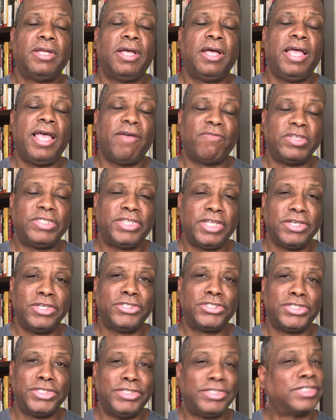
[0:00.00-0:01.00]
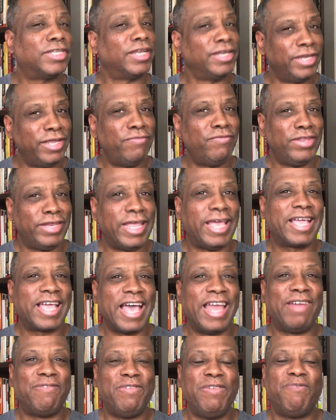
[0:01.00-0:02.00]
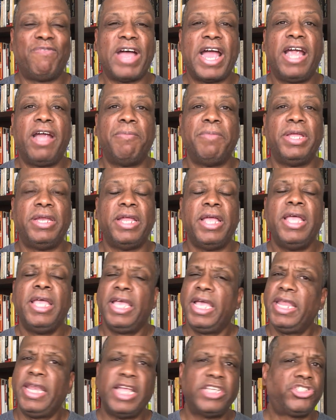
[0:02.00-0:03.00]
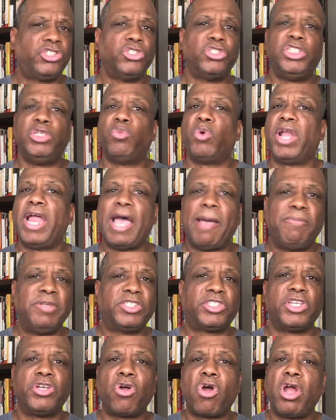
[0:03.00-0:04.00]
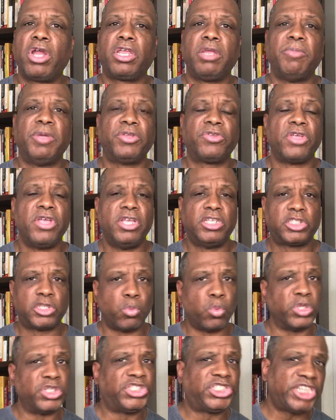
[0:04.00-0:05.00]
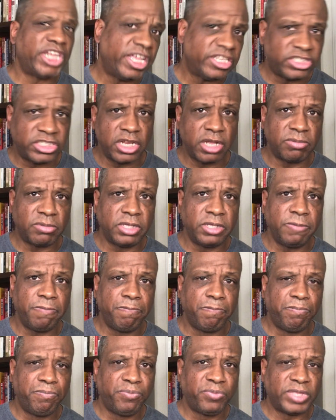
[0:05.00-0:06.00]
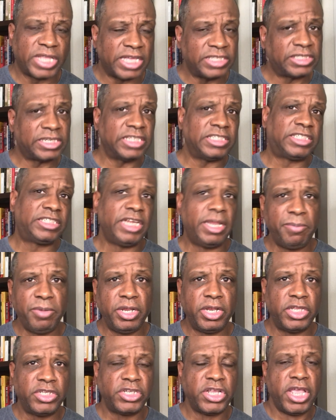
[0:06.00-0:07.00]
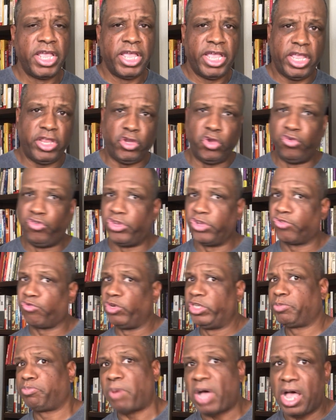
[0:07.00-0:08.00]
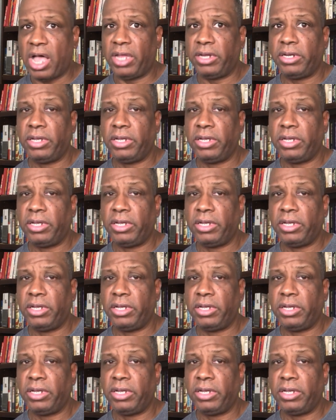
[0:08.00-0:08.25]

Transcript: have a tendency to live in that kind of environment, and that's usually what happens in arguments. Someone says something, that's that stimulus, and you just respond.